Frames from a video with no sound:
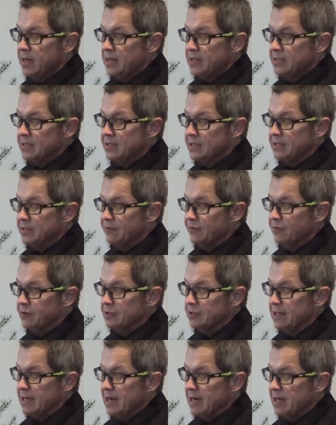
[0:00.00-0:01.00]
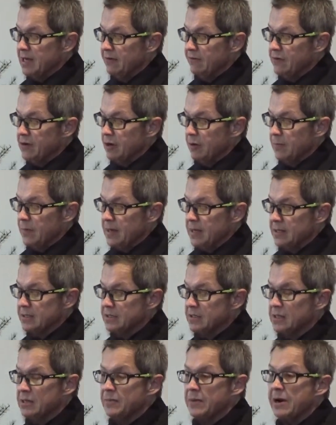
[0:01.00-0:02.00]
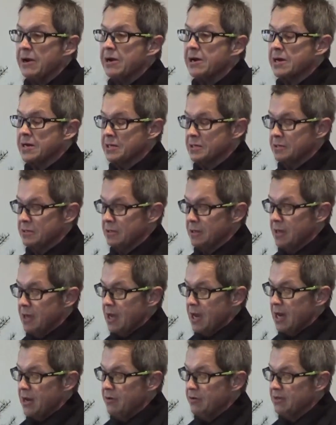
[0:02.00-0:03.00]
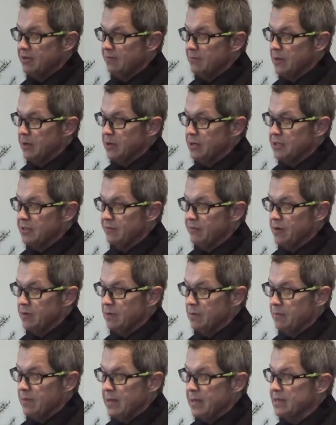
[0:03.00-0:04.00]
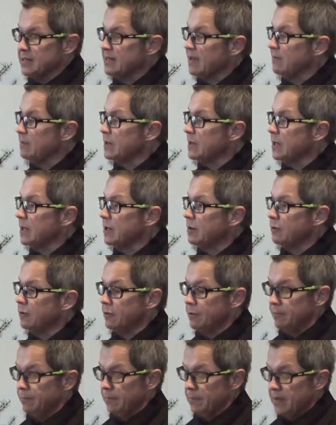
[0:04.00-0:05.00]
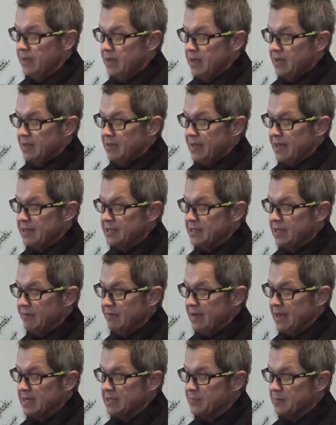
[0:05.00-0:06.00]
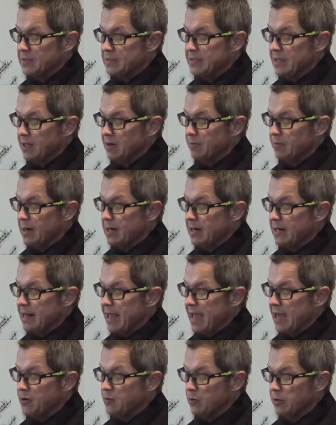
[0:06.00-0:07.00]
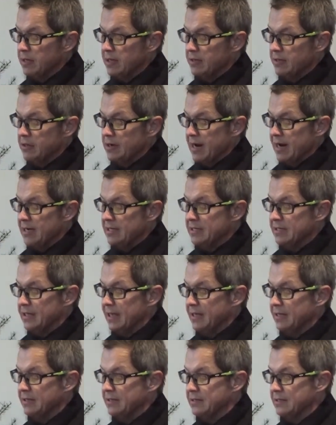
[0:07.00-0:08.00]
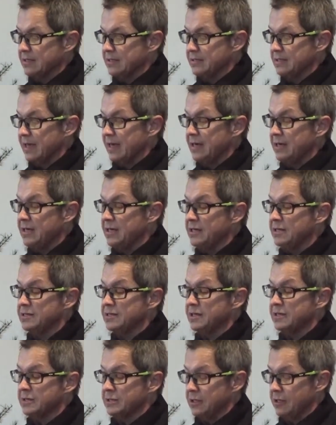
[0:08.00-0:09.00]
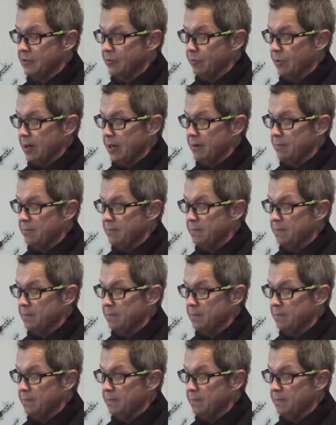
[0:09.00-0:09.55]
Since the first landing of Europeans in the Americas, hundreds of millions of human beings have been killed. Thanksgiving has been celebrated annually in the United States since 1863.